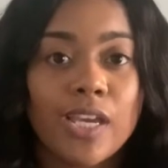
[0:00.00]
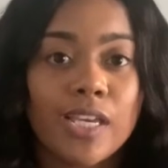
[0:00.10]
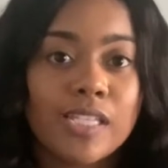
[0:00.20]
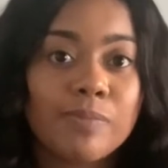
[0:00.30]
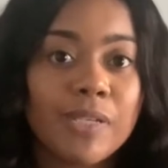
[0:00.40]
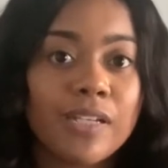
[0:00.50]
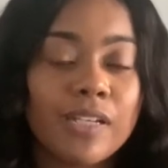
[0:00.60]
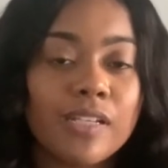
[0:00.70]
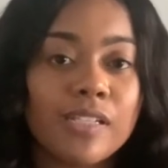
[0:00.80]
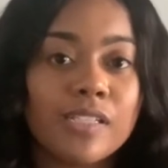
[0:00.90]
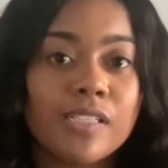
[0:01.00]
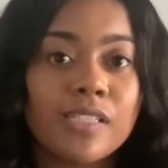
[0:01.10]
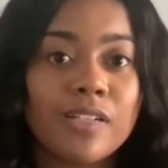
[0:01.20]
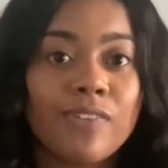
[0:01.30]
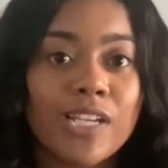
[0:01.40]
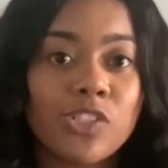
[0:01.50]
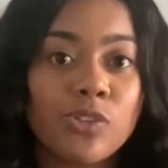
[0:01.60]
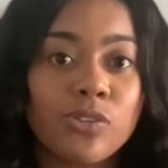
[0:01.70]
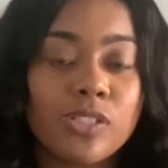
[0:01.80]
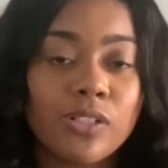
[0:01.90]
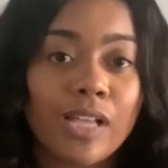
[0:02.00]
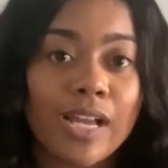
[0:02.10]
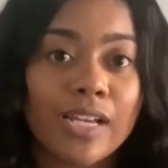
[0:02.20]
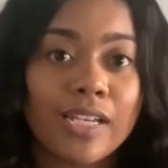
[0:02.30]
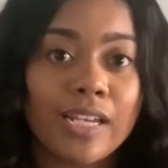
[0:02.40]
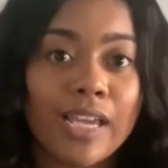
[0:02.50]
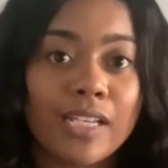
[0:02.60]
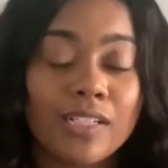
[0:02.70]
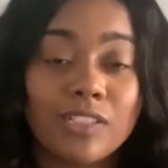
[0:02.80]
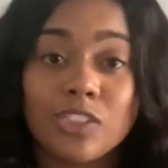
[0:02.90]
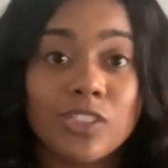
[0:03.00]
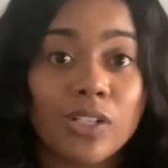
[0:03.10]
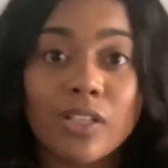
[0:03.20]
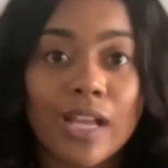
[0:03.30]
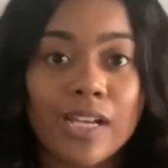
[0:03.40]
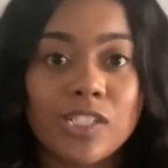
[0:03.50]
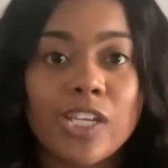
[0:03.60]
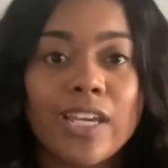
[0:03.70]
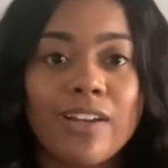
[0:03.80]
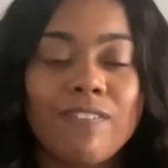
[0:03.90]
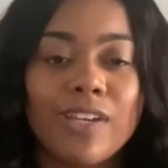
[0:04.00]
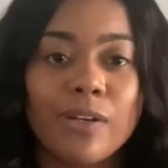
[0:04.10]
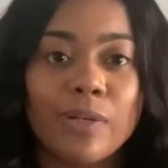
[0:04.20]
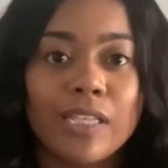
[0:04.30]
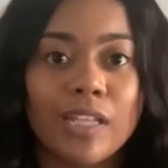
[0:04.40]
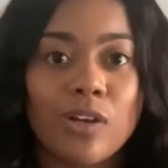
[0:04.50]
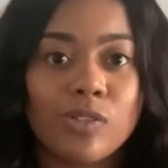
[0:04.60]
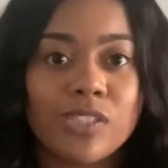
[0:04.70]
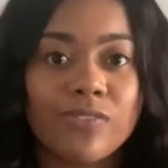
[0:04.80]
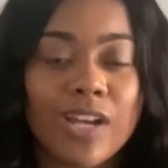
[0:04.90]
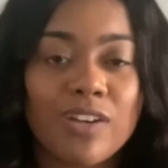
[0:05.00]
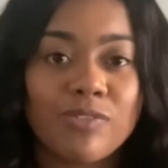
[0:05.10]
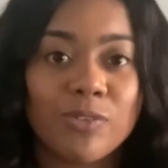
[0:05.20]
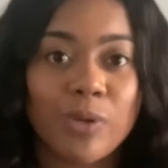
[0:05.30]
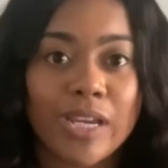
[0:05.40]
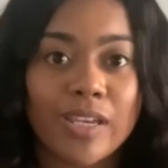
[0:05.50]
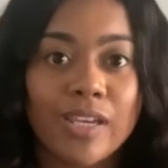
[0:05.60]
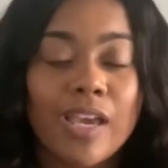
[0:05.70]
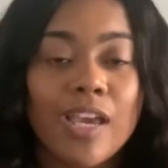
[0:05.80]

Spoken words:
is because the vaginal cerclage had a very low survival rate.